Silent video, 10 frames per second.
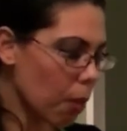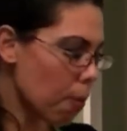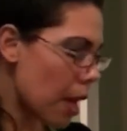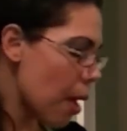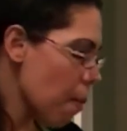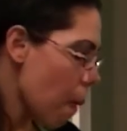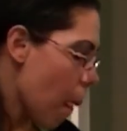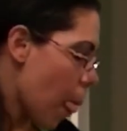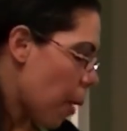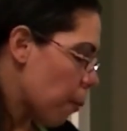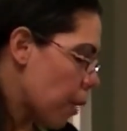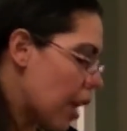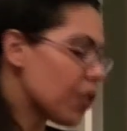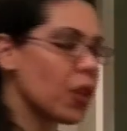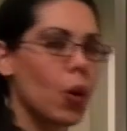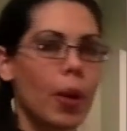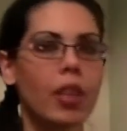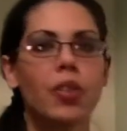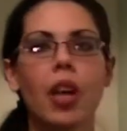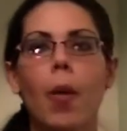But as
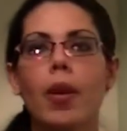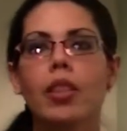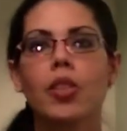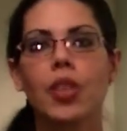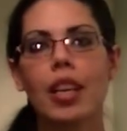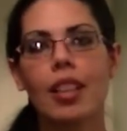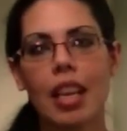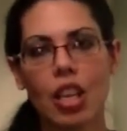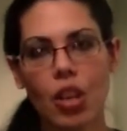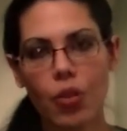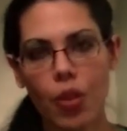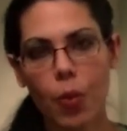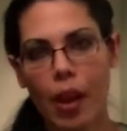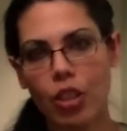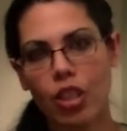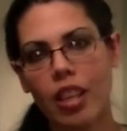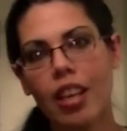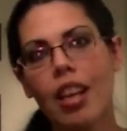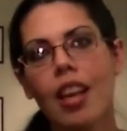always, I want to say thank you for watching.